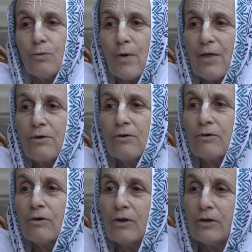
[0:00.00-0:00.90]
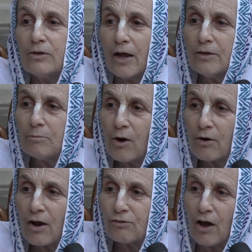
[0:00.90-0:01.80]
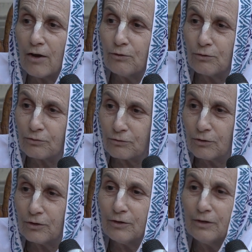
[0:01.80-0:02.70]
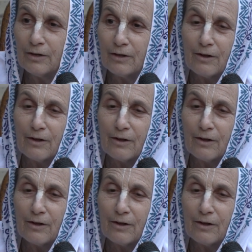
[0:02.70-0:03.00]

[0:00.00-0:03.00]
whether Nanda Maharaj understood